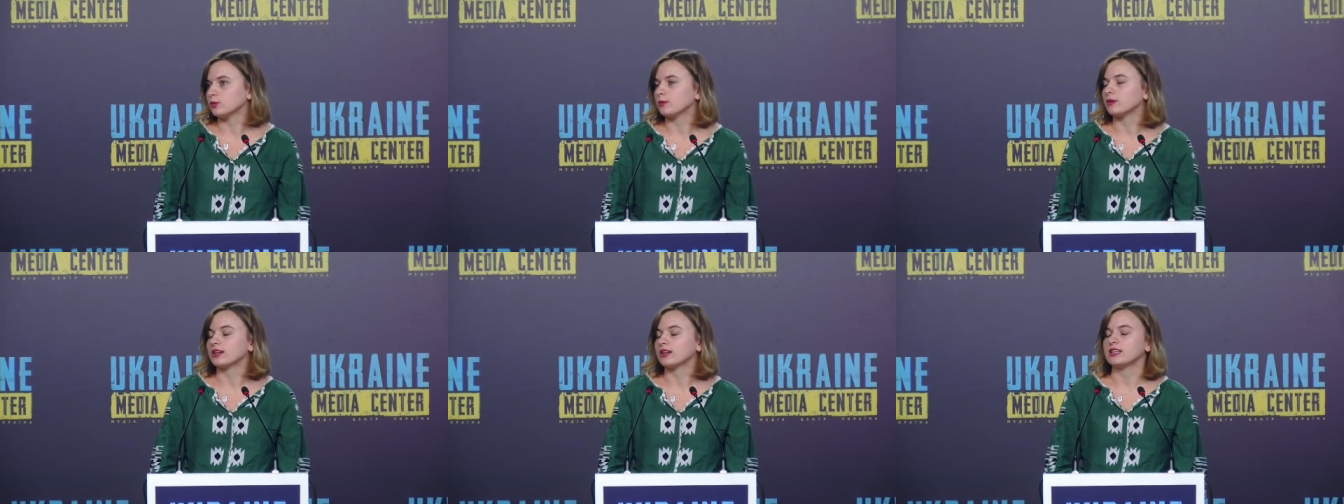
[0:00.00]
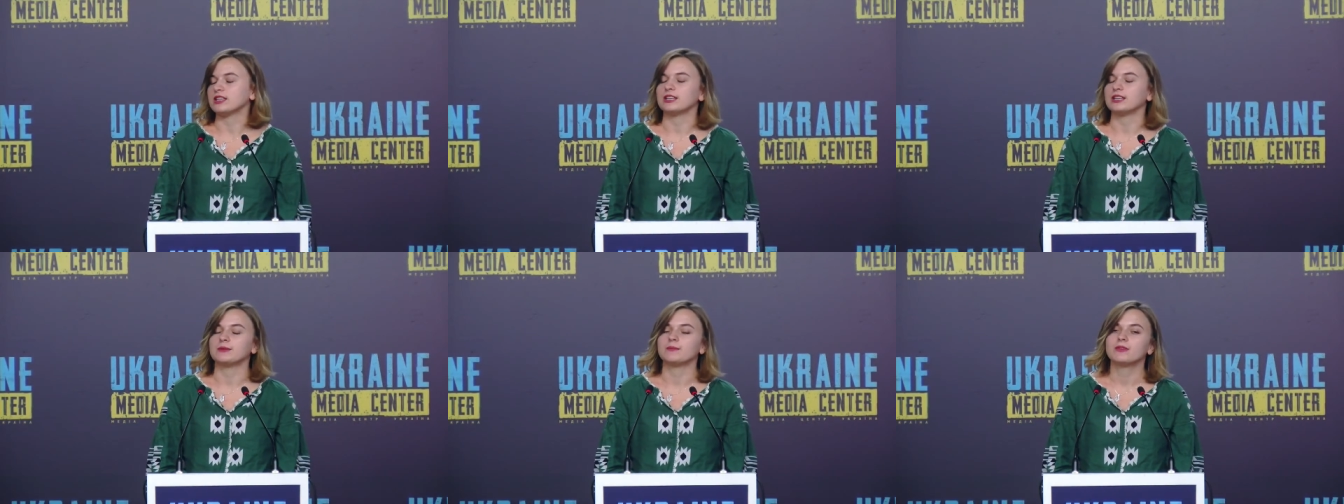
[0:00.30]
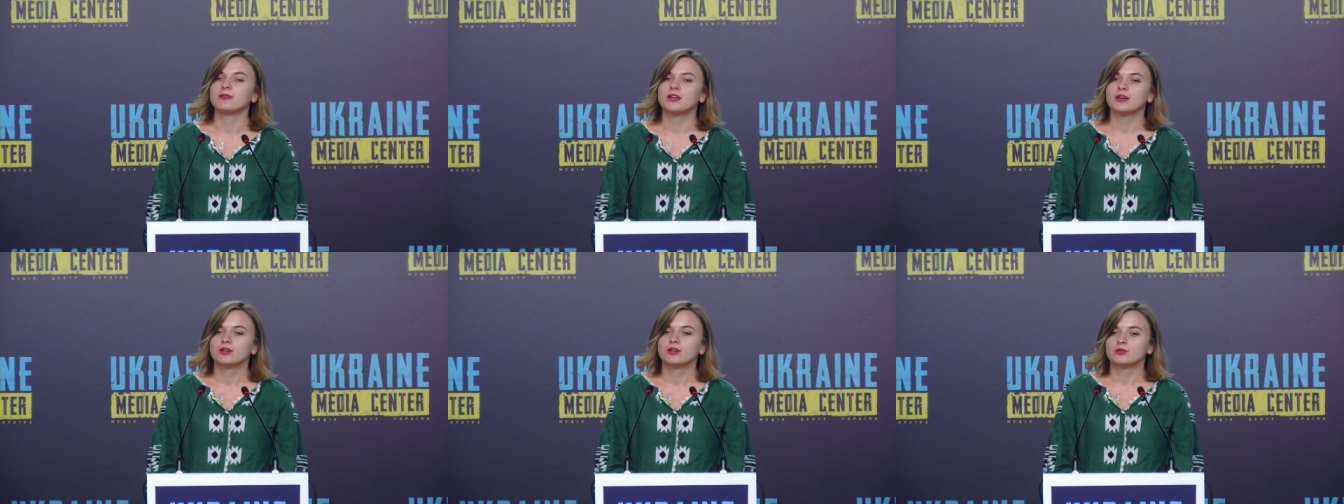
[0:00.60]
of
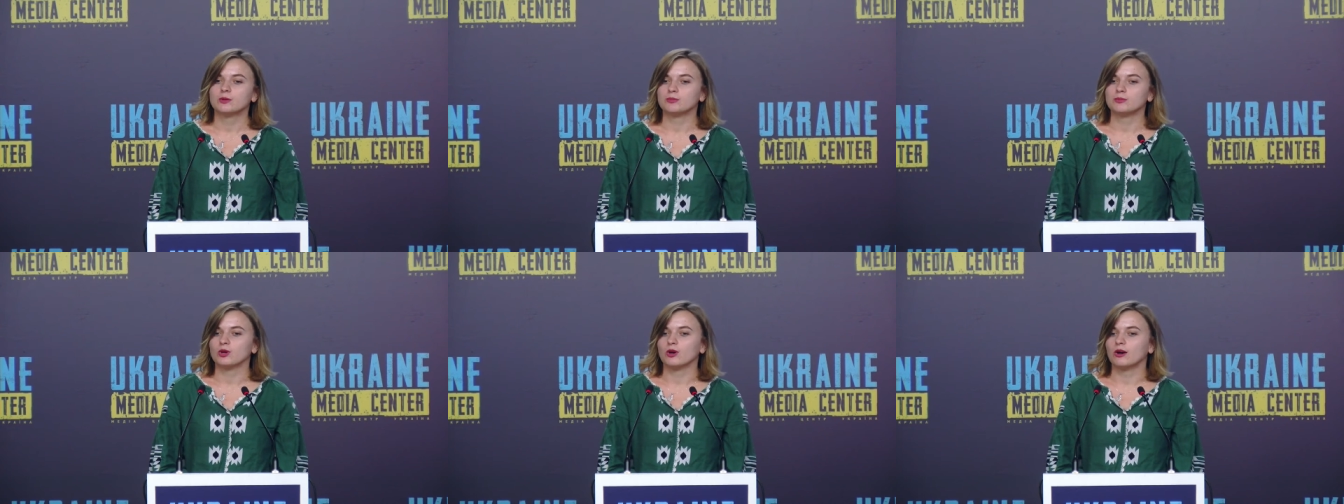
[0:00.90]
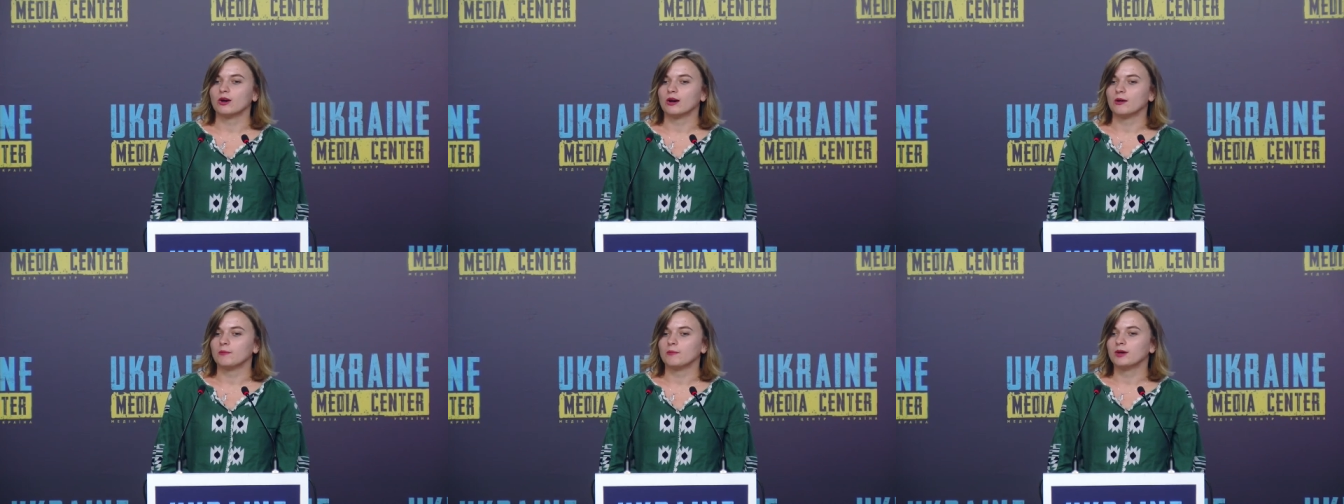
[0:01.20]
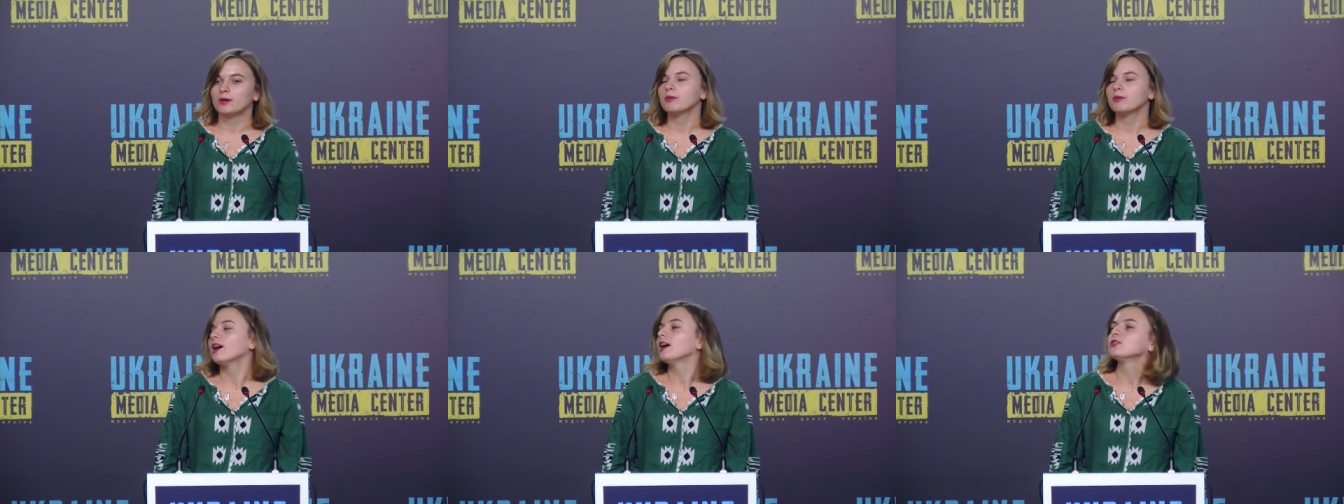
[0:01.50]
um, Ukrainian
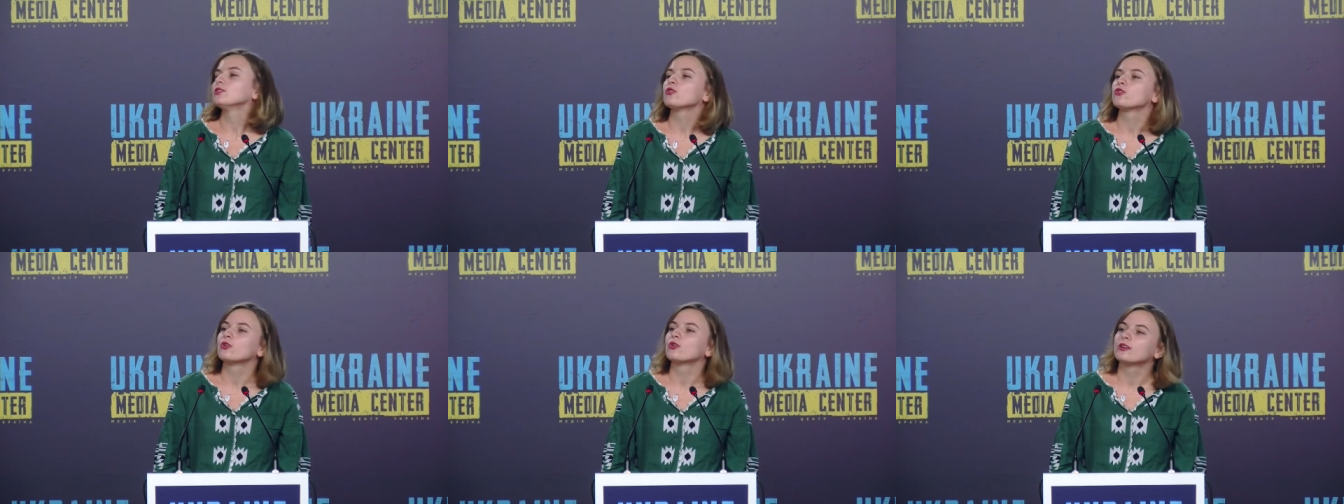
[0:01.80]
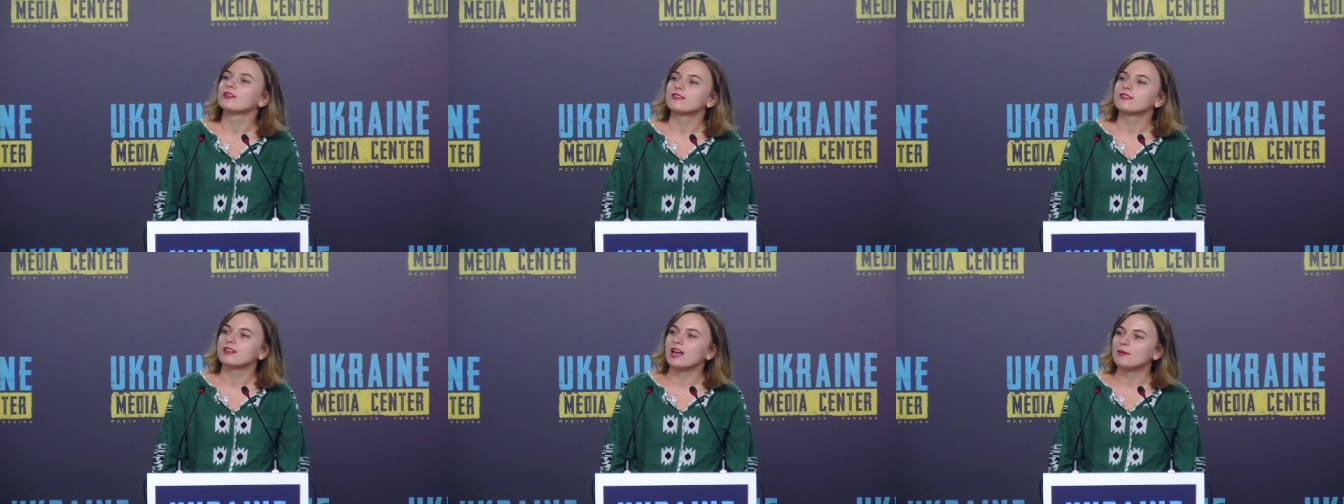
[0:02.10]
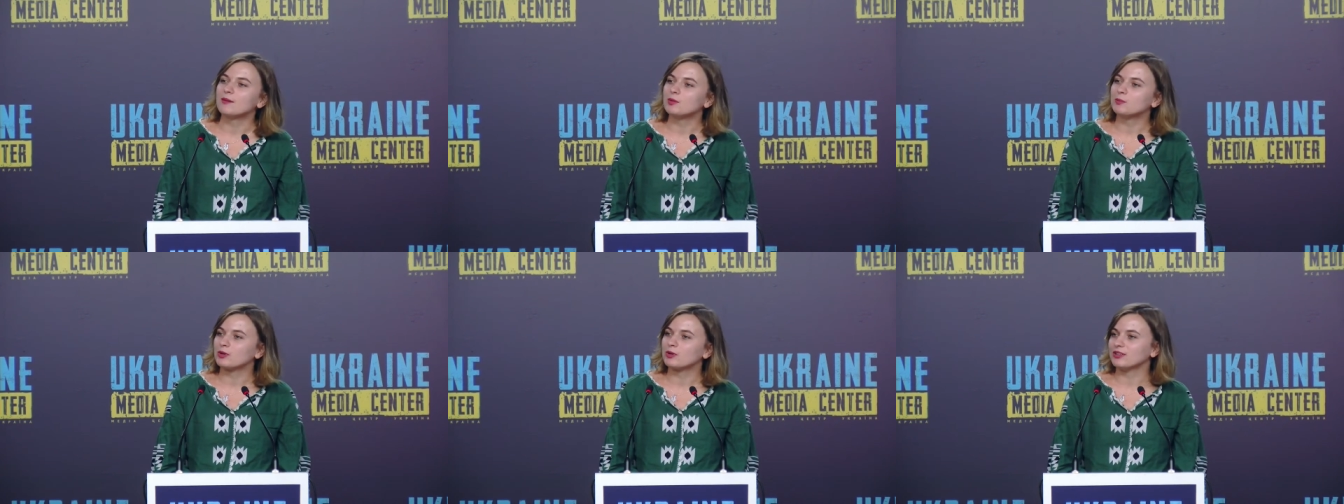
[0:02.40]
insurgent
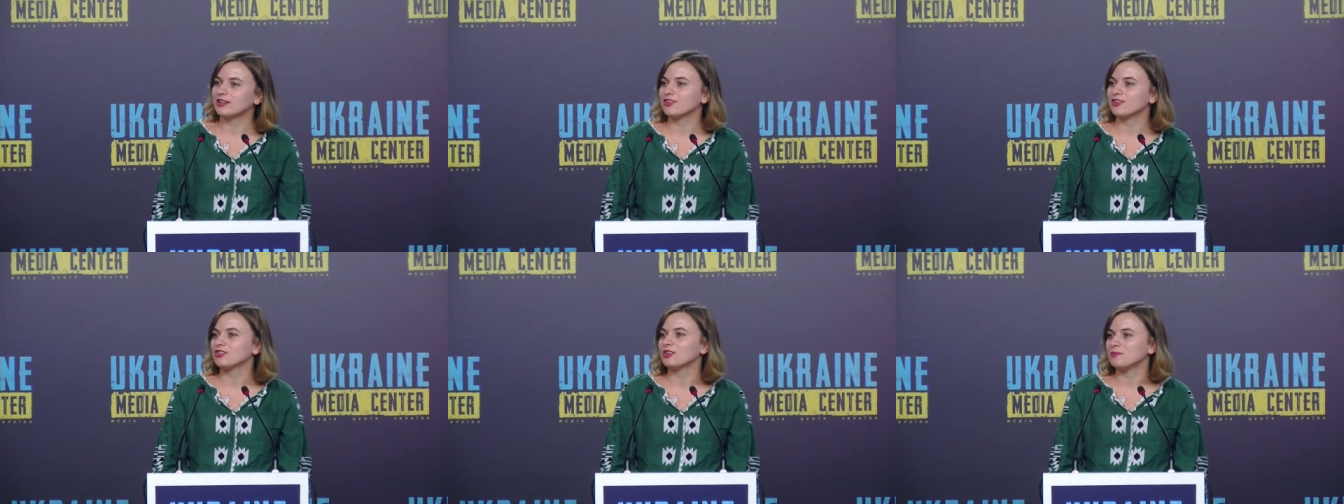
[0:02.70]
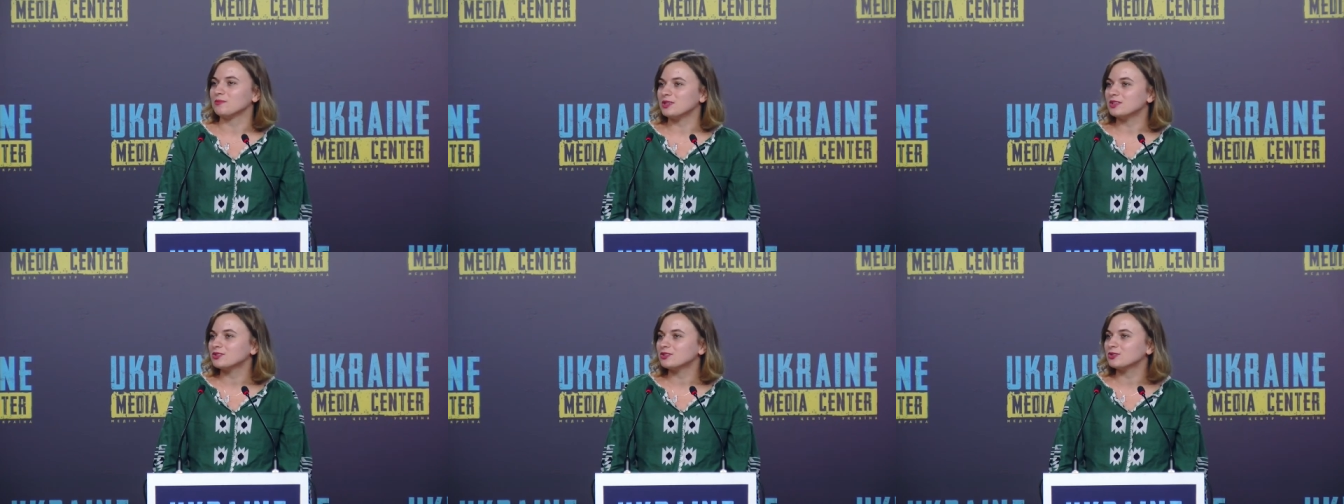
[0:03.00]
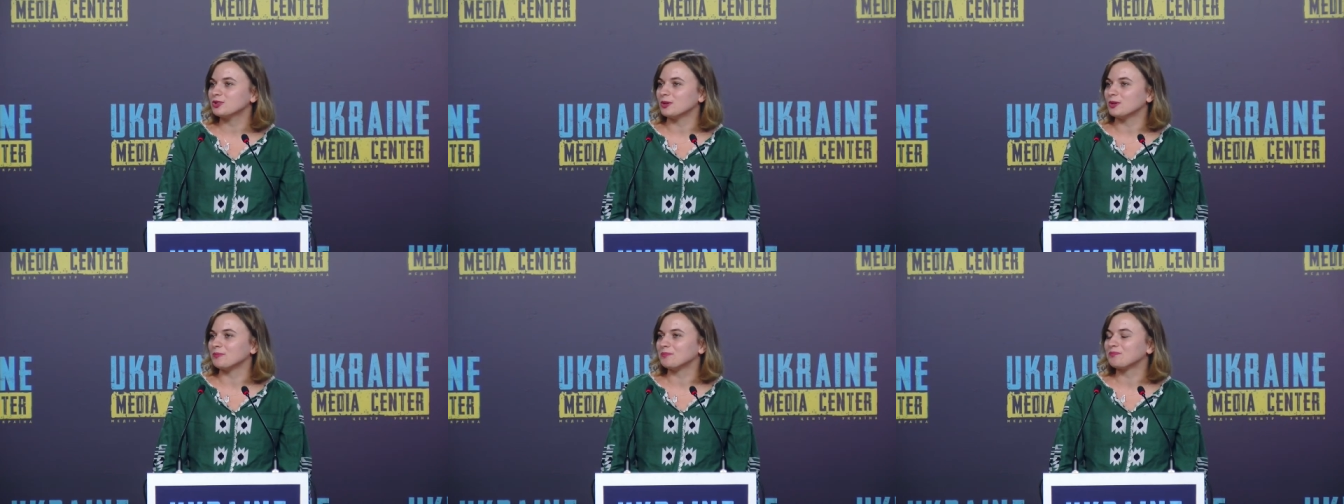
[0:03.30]
army and uh,
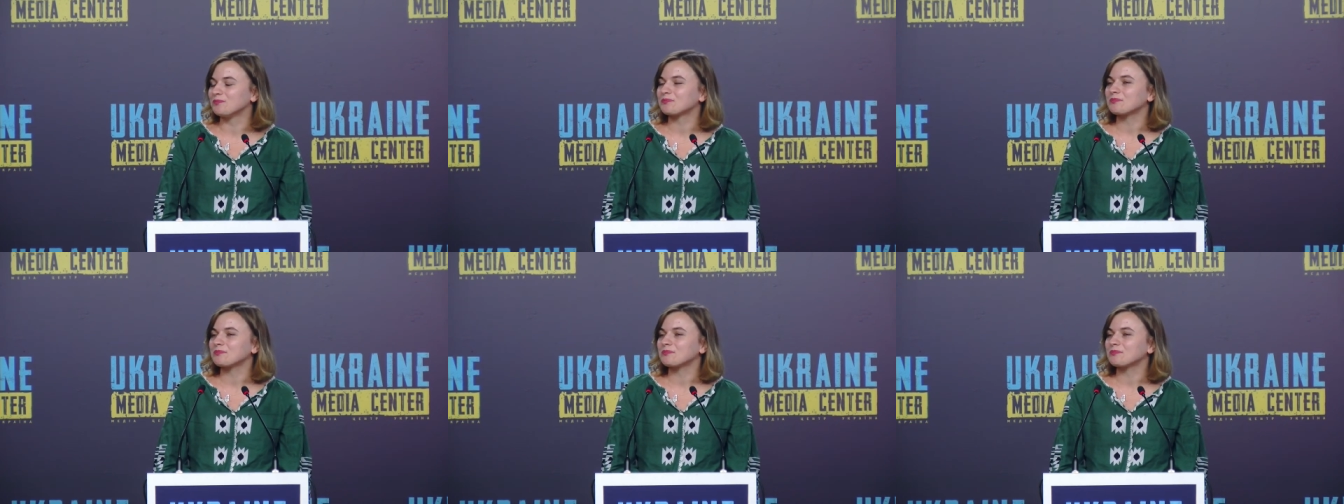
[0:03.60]
Sichovy